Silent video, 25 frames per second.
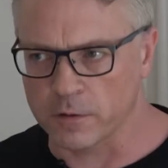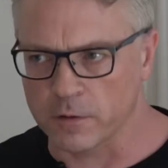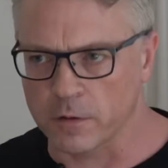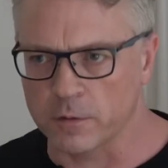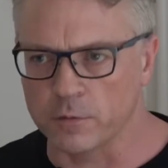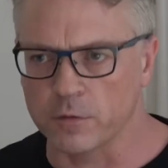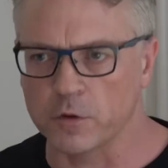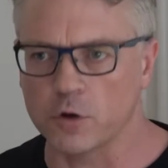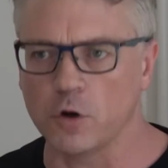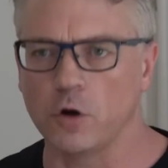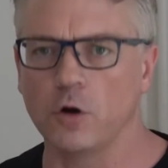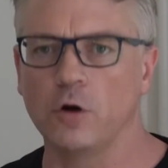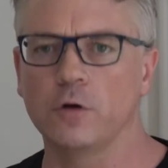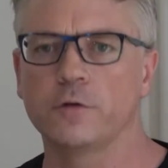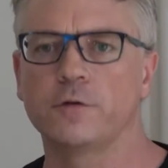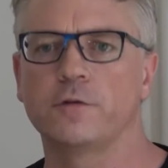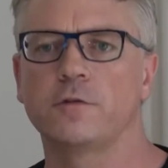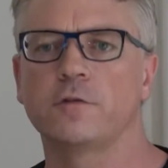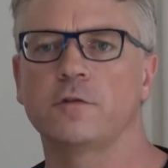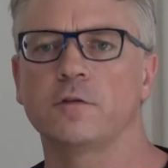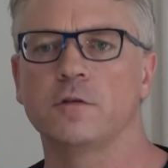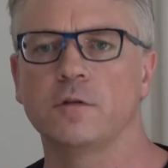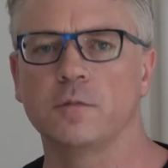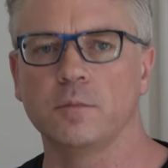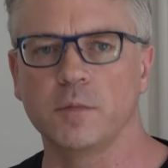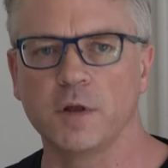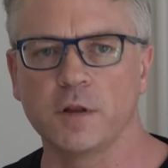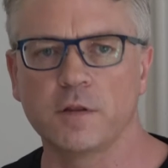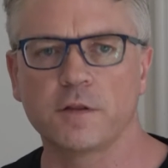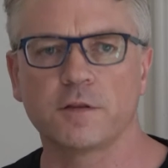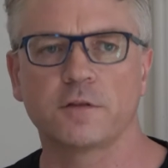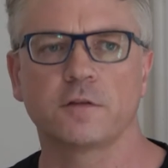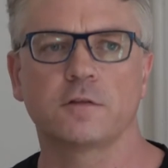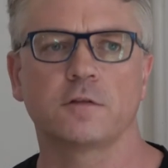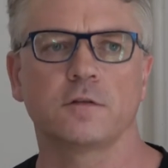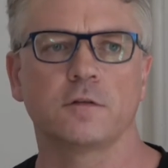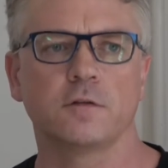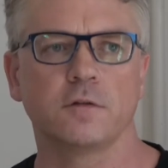their own gods and
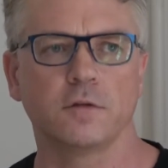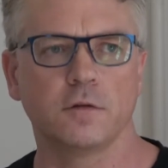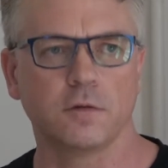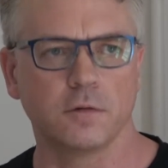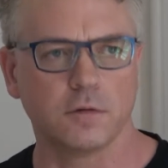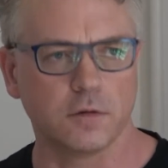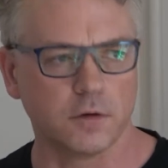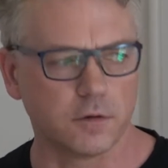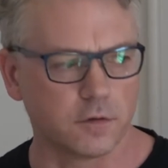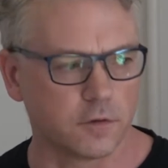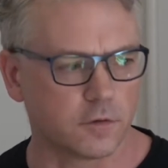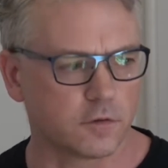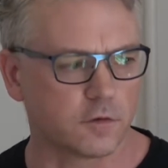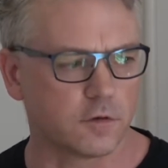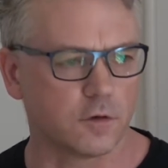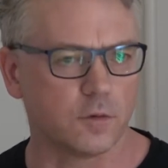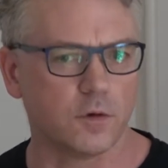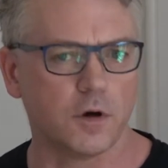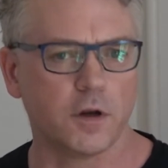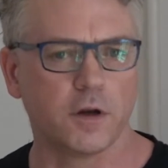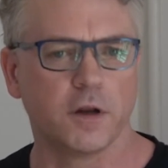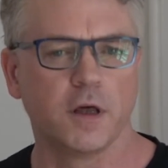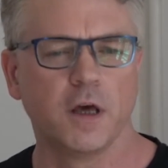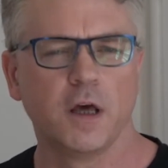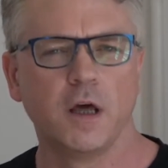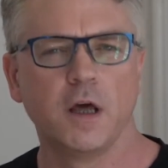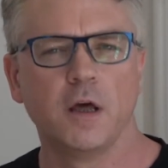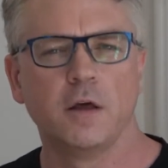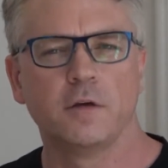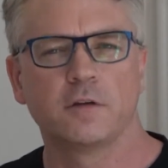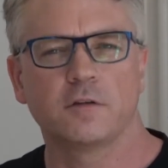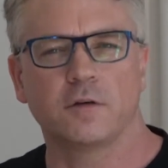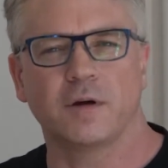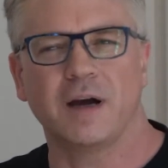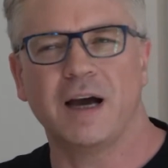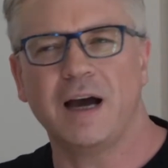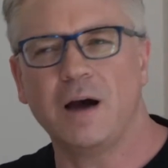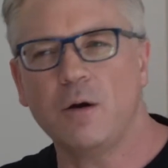myths and so on.
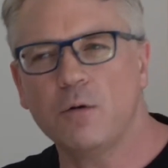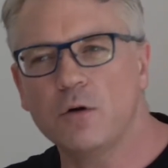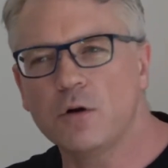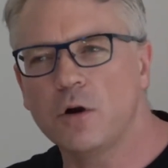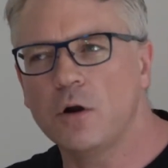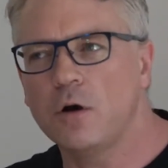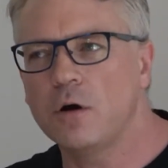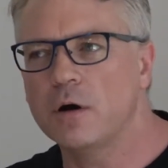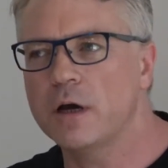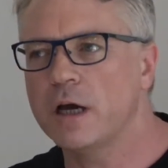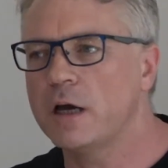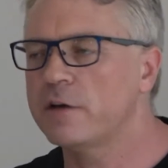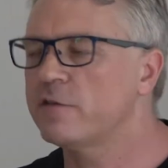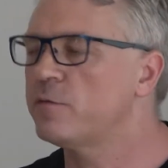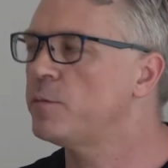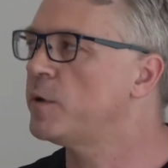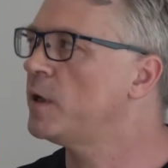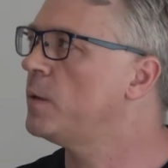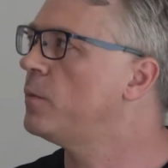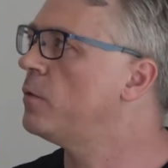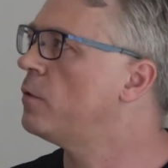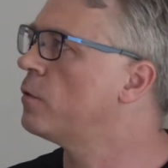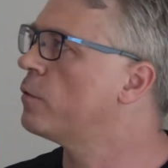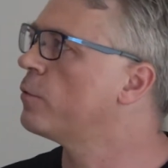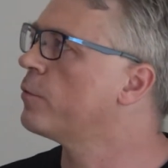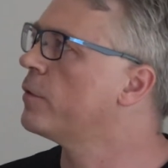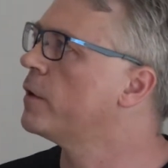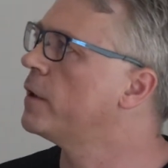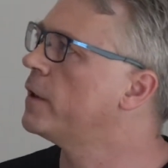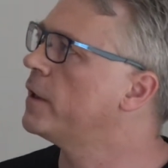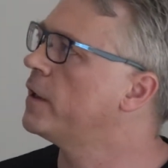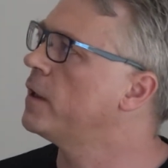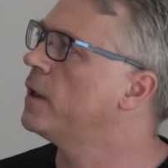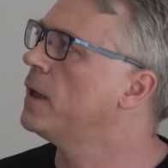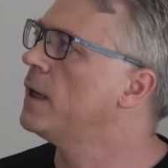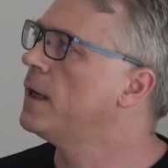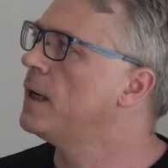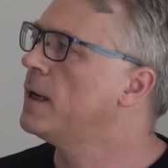So how long have people
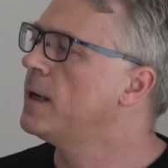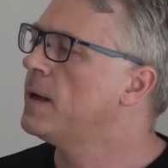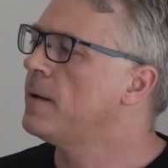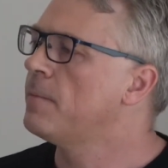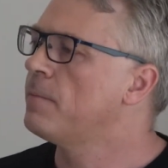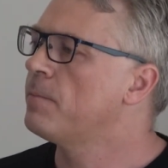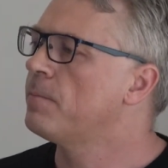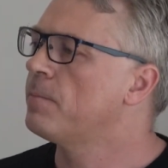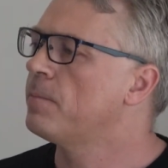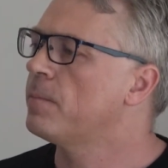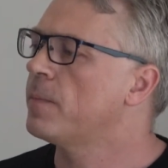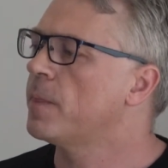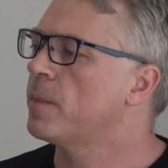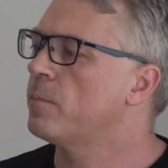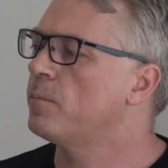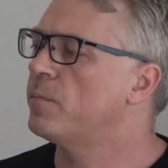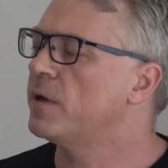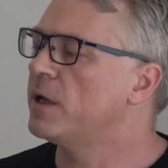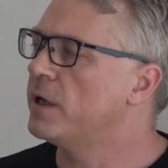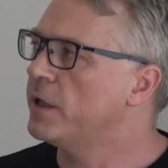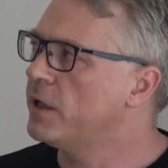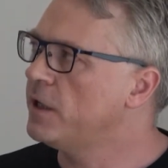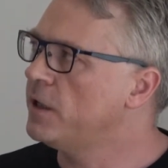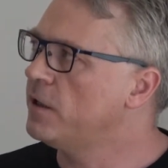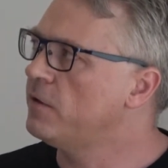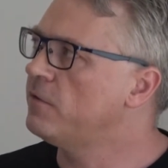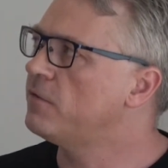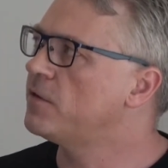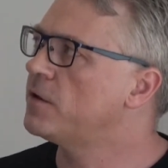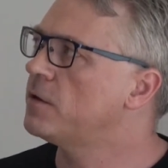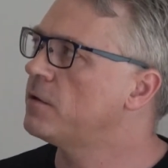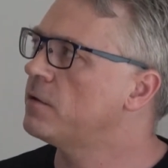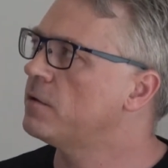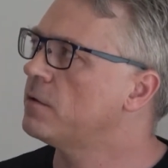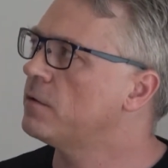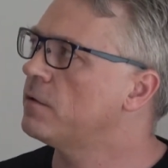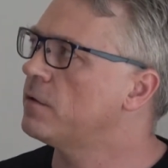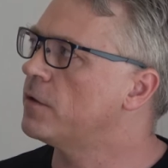really
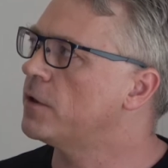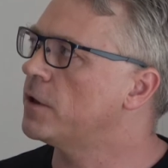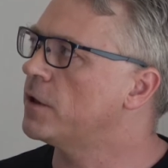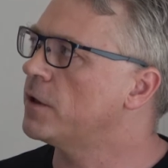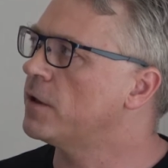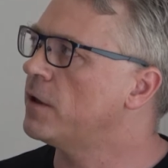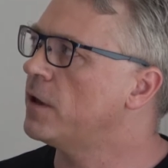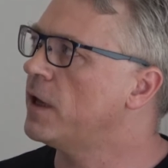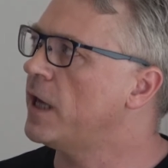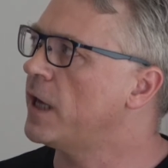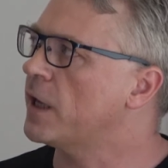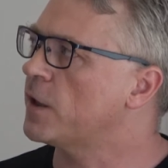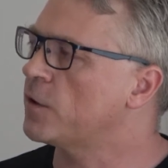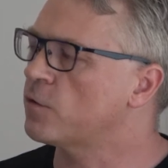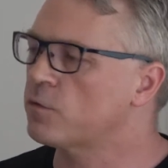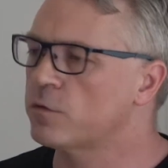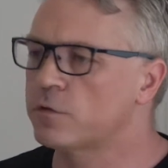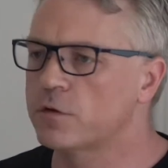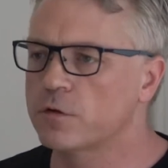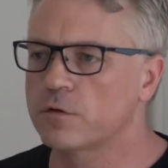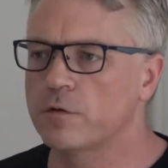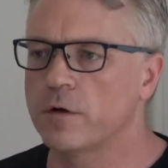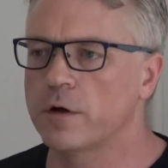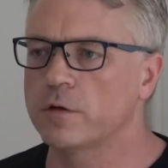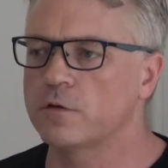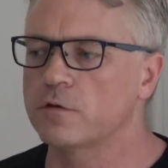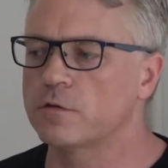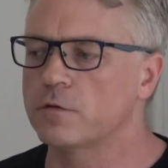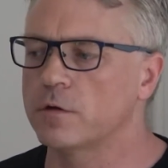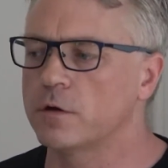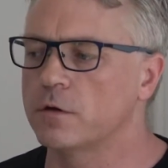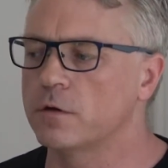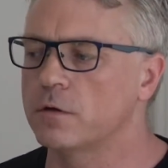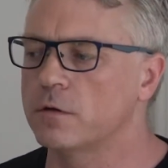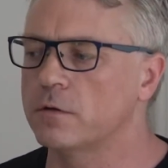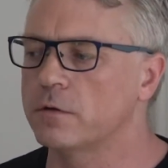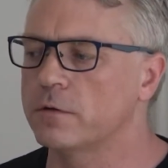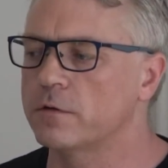believed that
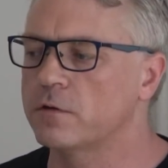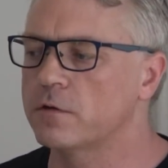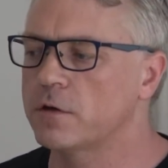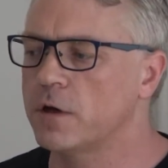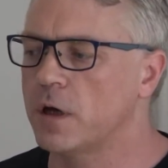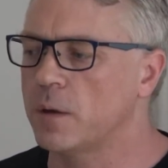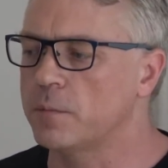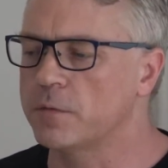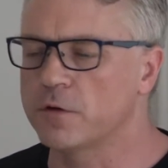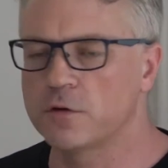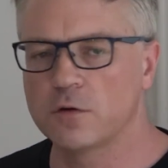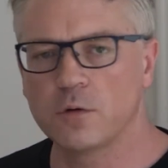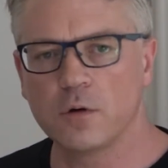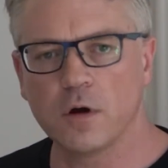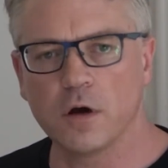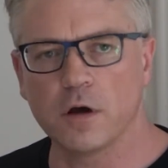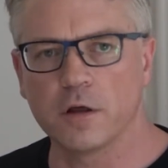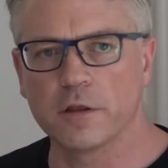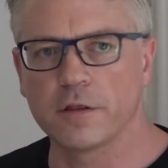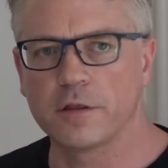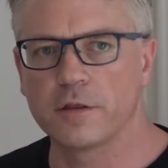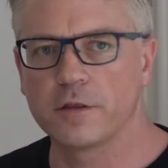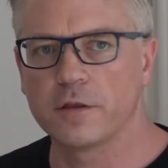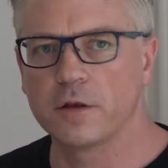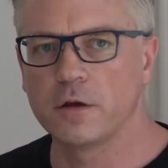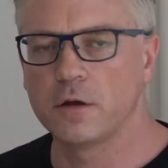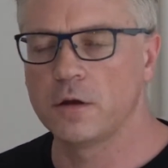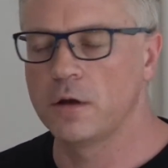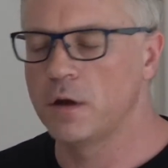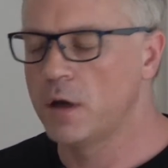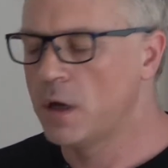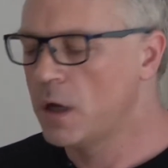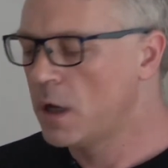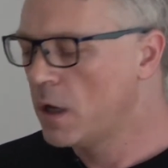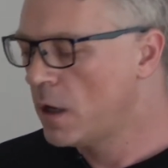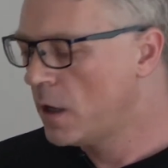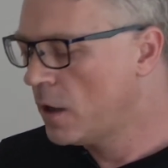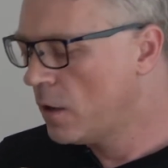extraterrestrials come to Earth?
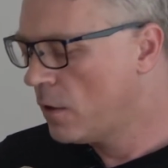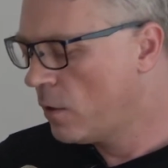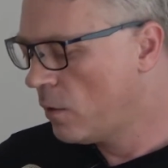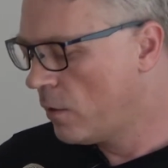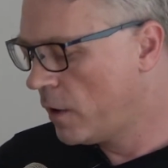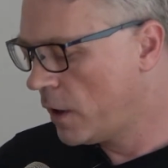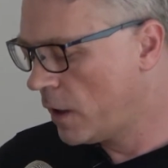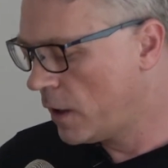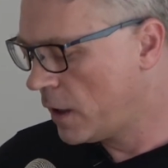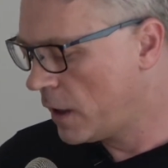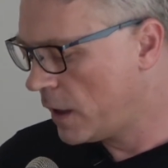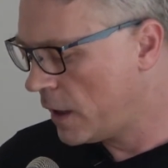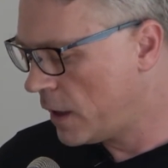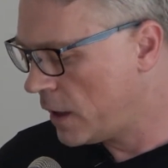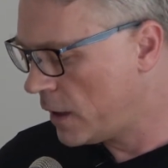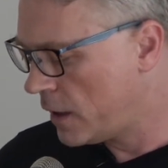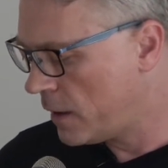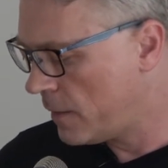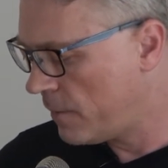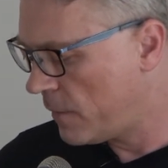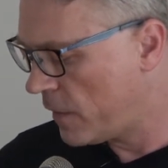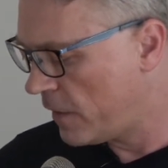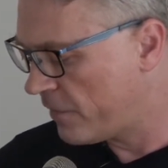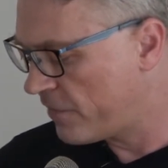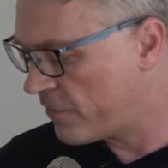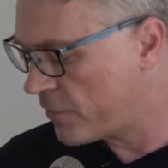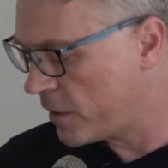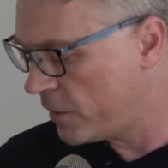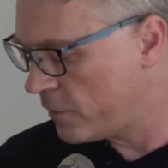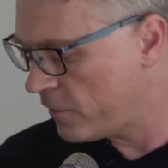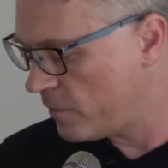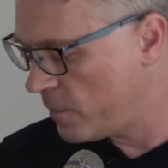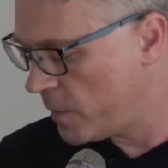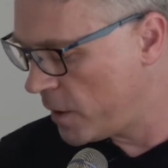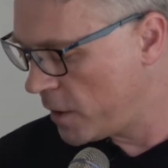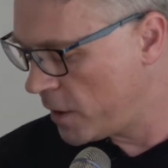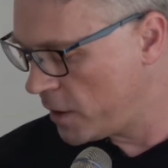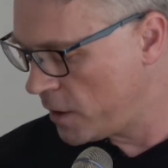Well, a friend
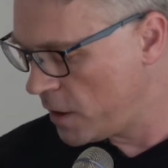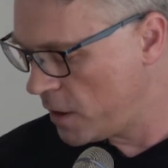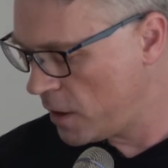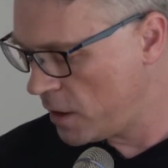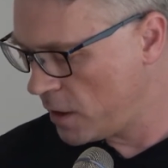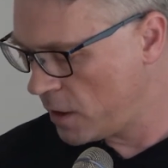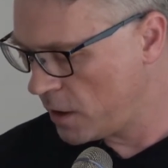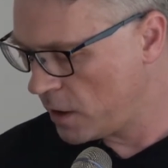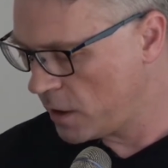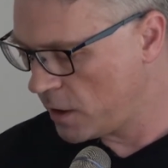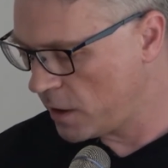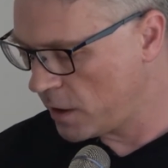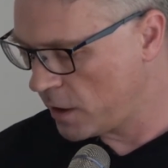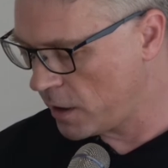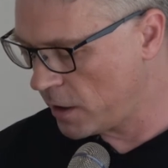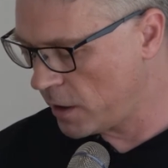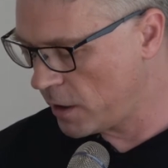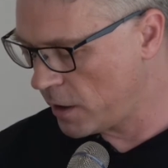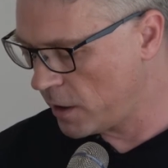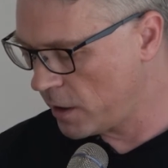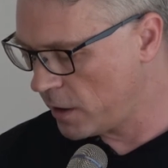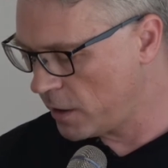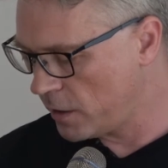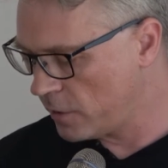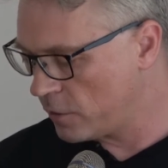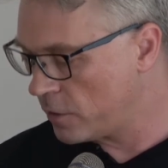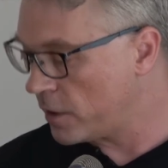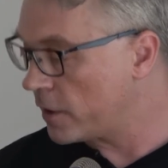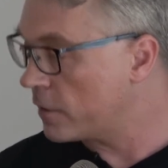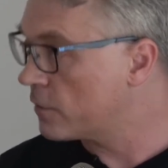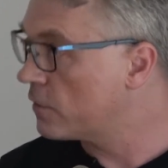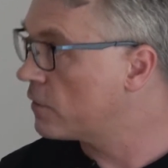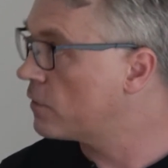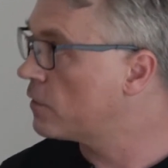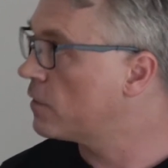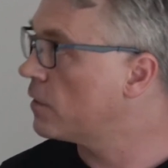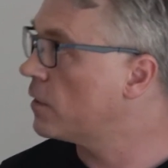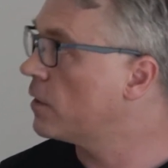of mine,
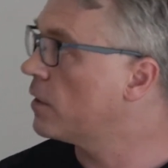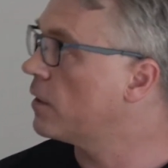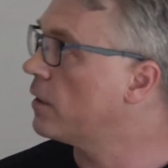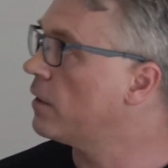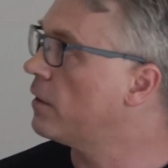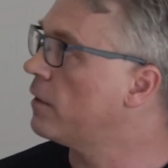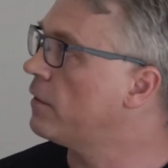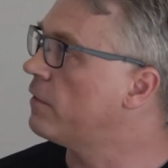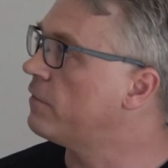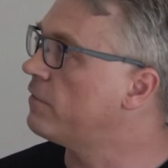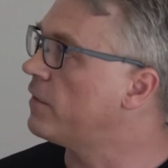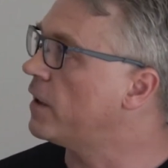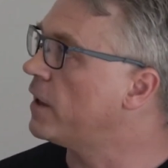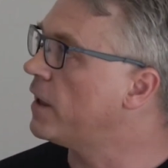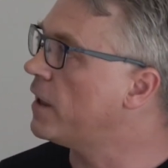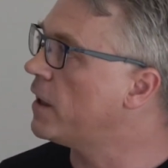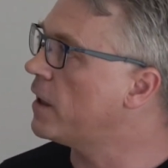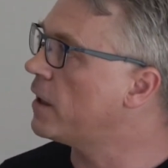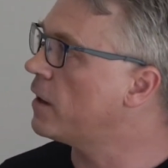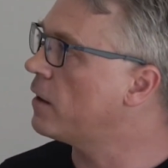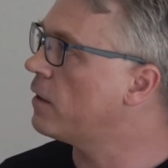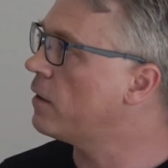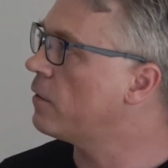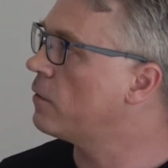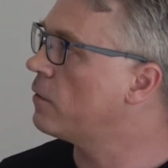Jacques Vallée,